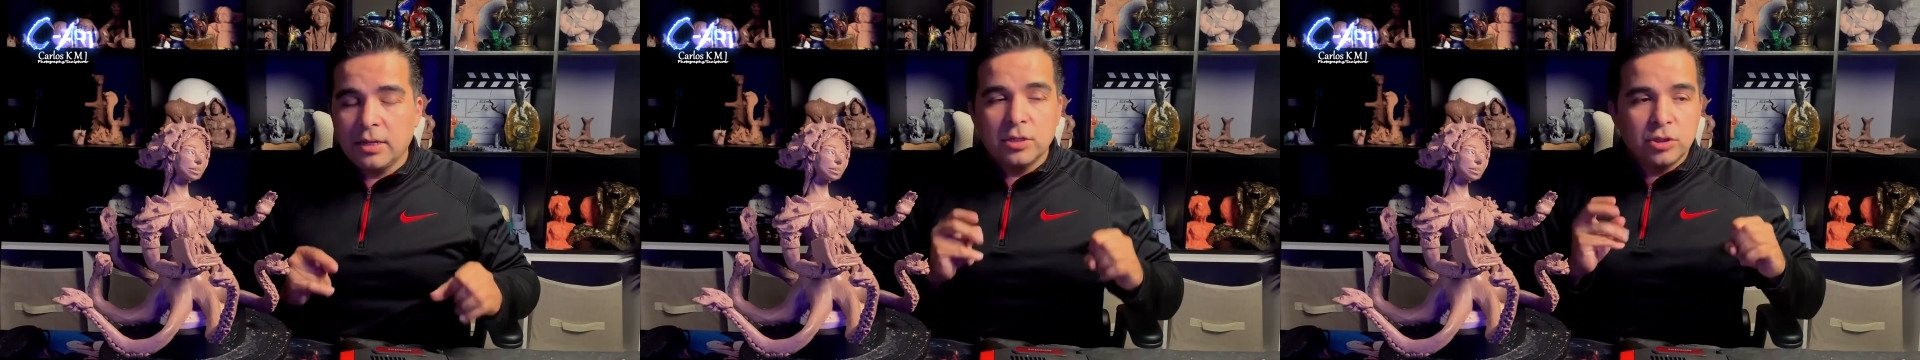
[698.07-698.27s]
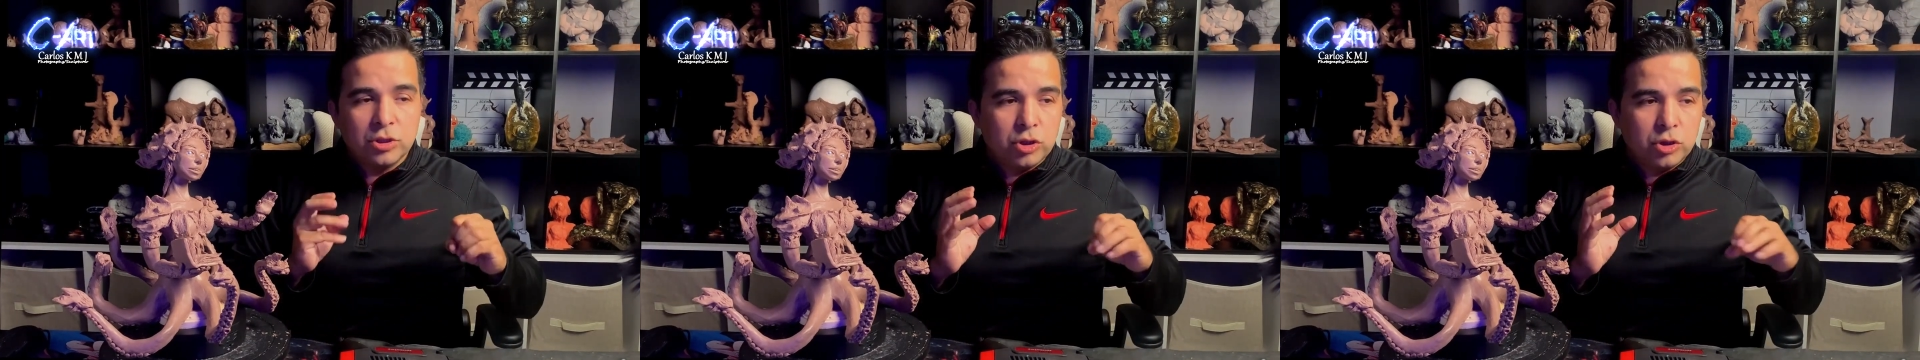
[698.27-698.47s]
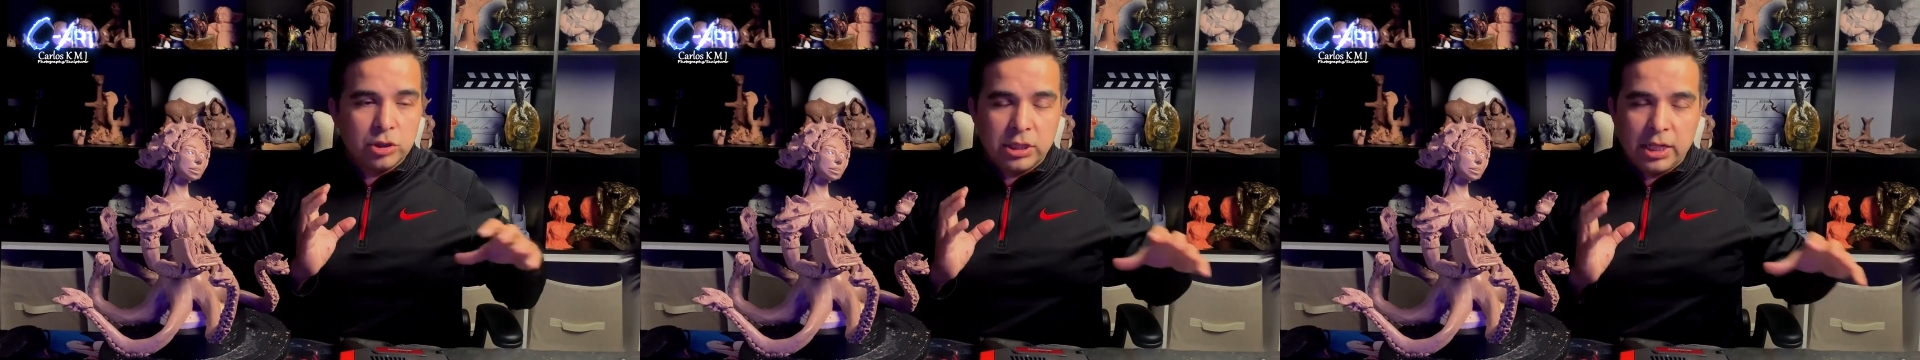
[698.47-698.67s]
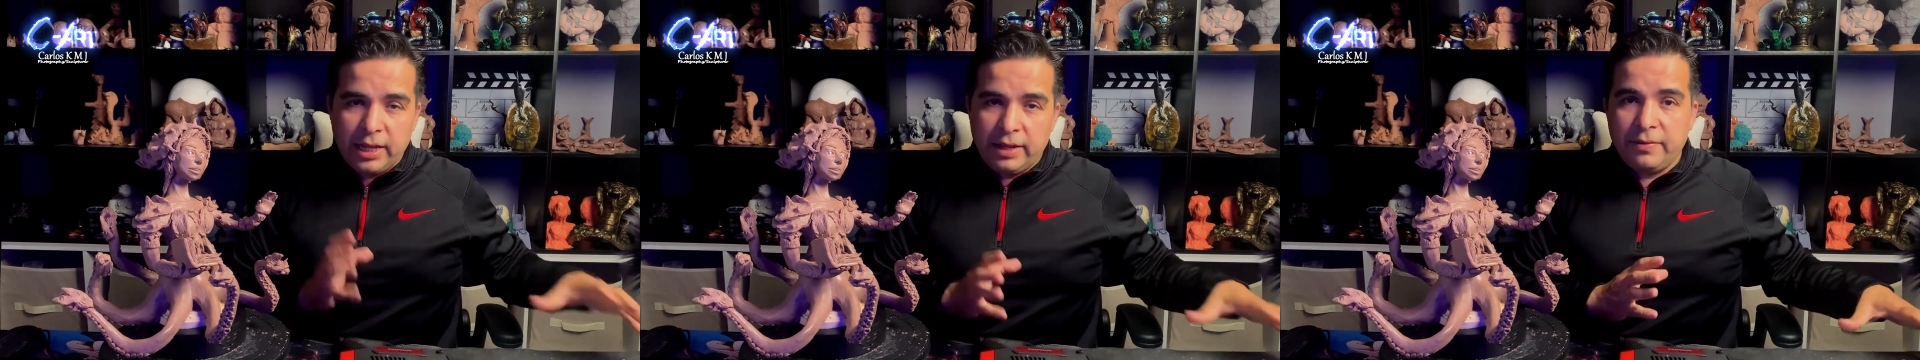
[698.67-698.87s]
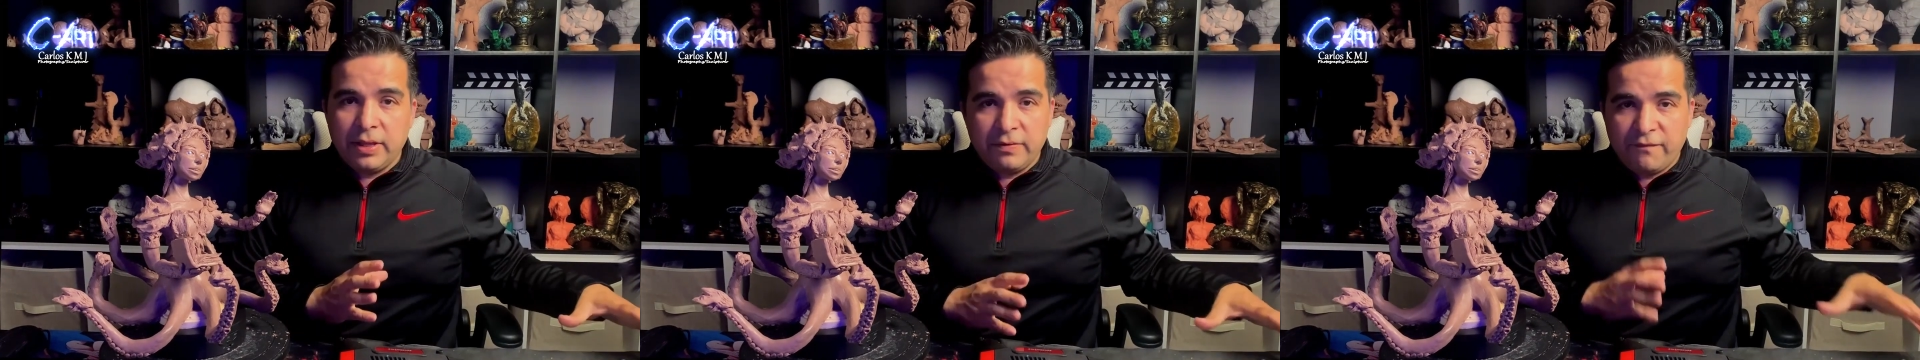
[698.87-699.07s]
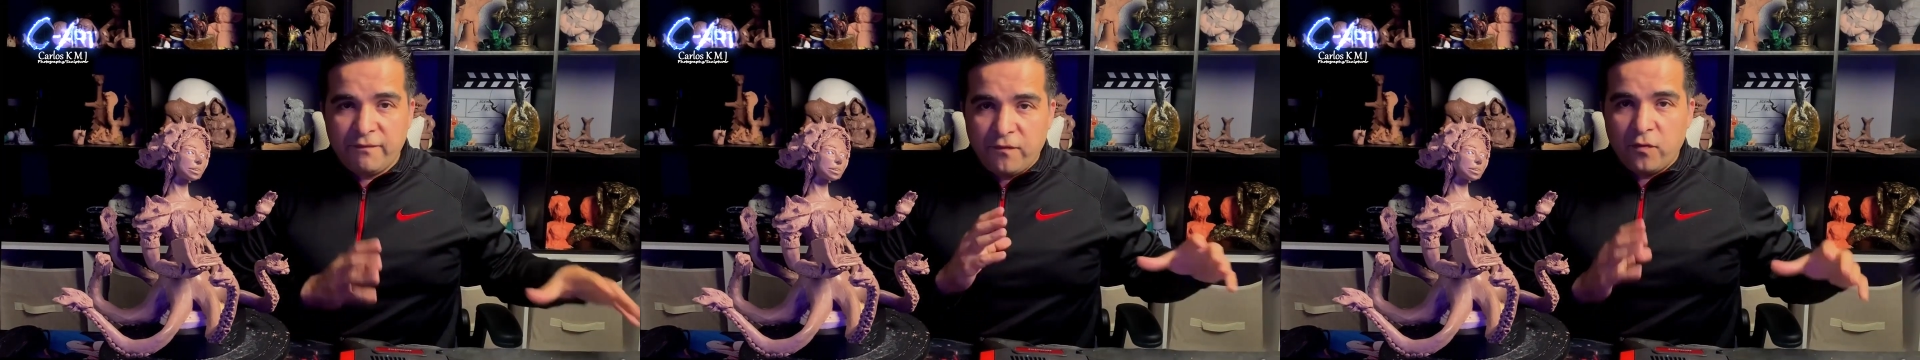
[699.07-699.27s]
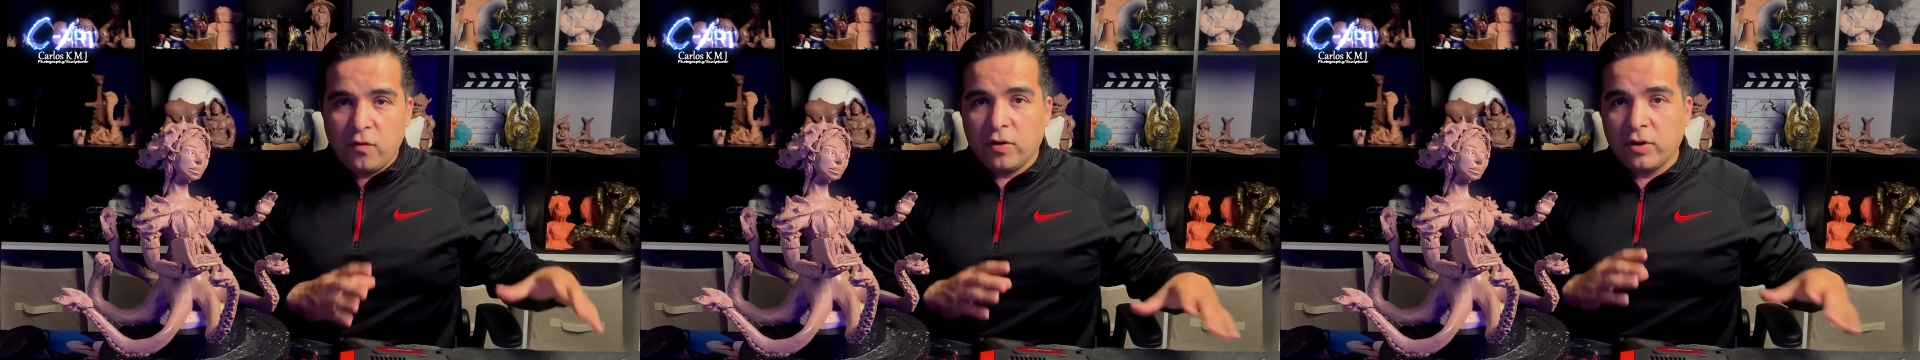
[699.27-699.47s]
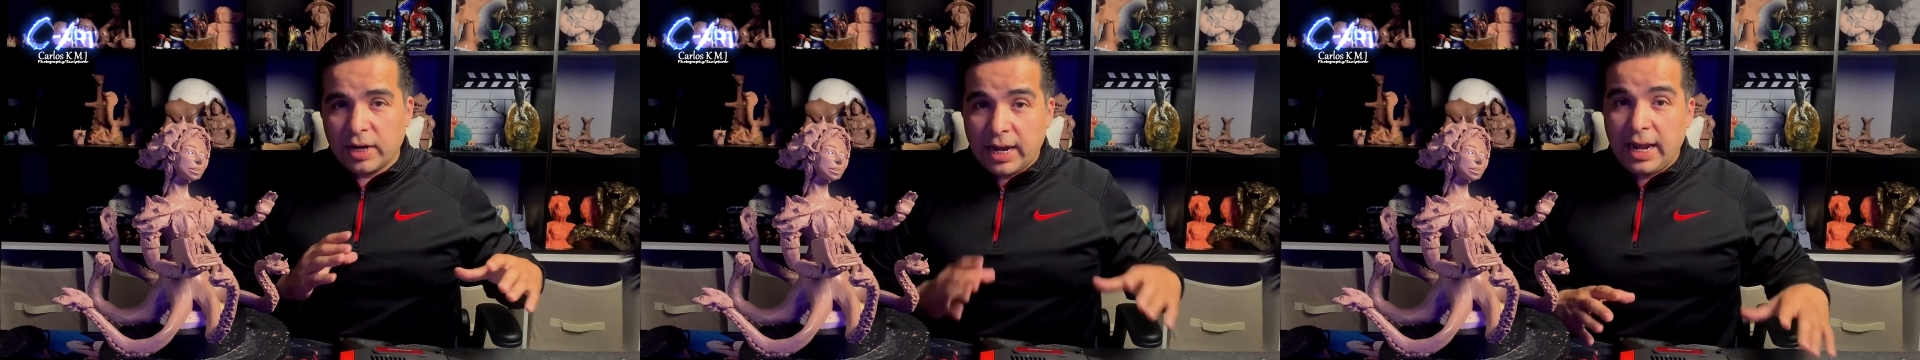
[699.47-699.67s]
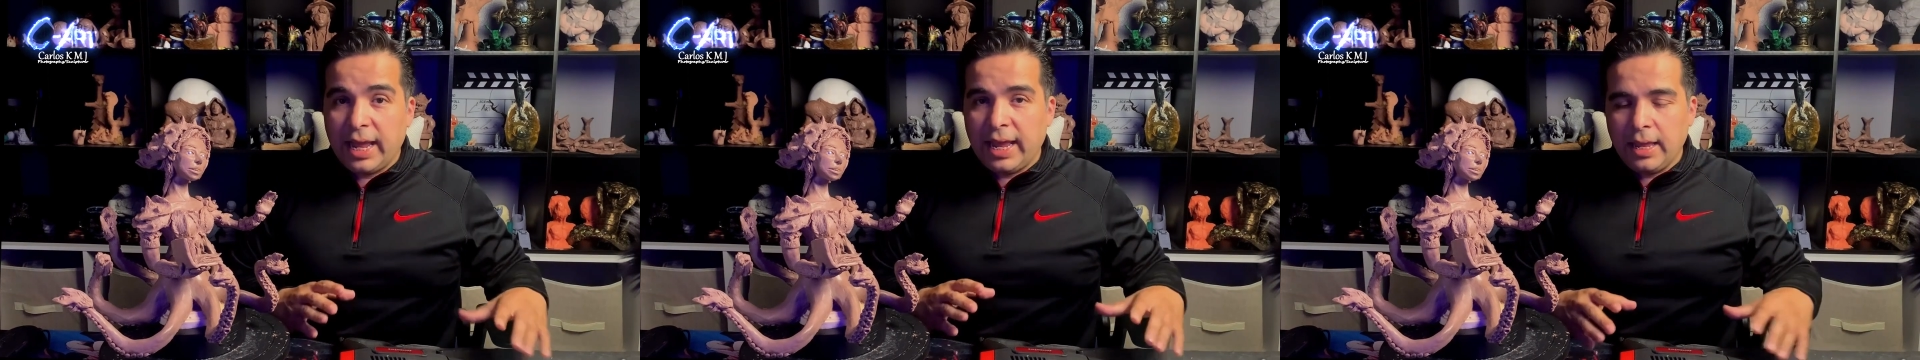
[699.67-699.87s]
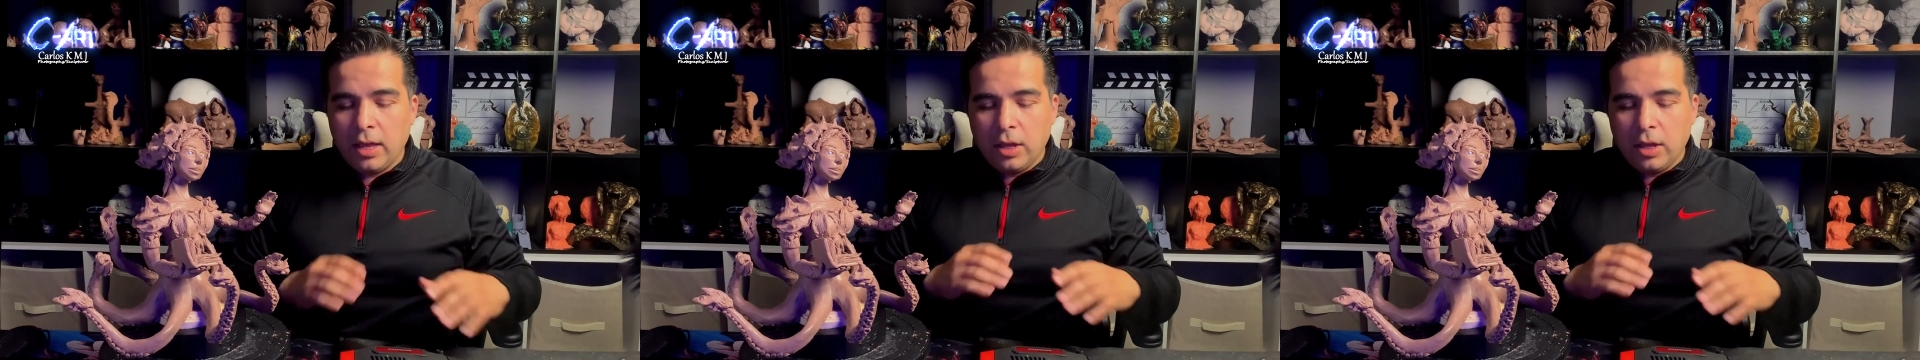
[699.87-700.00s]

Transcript: Just leave it for clay.